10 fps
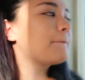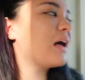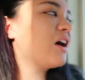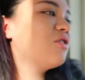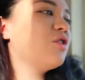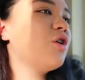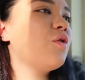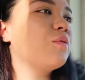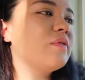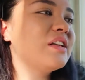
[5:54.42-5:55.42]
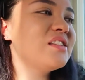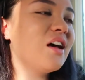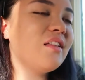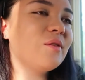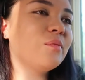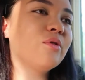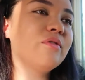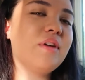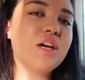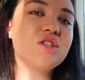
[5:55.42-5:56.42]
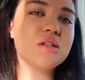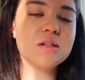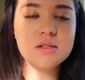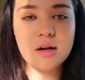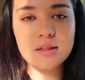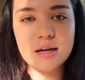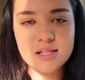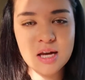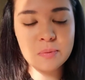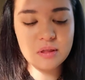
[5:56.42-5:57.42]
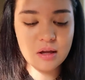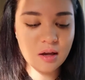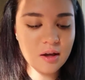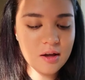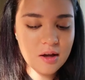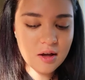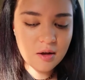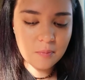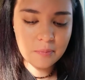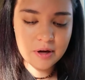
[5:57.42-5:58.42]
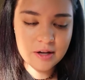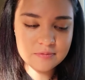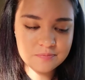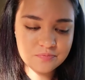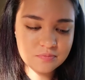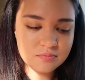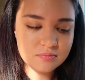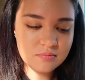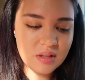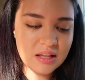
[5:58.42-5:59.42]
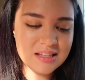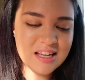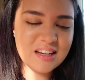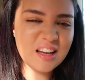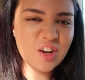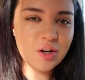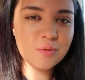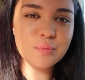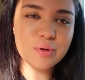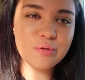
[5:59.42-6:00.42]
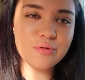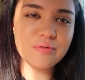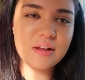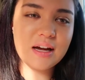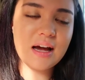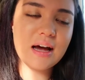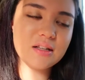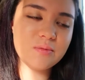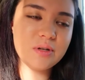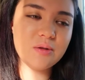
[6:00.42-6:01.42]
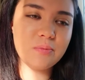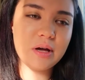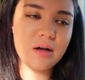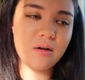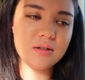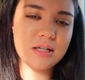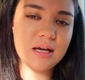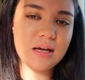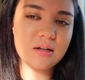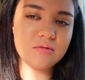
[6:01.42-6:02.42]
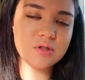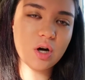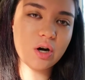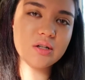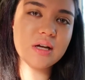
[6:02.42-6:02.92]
I don't know, it's not like motivation, it's not that type of thing, but it's like I couldn't move. Like, I had to be in bed all day and it was hard to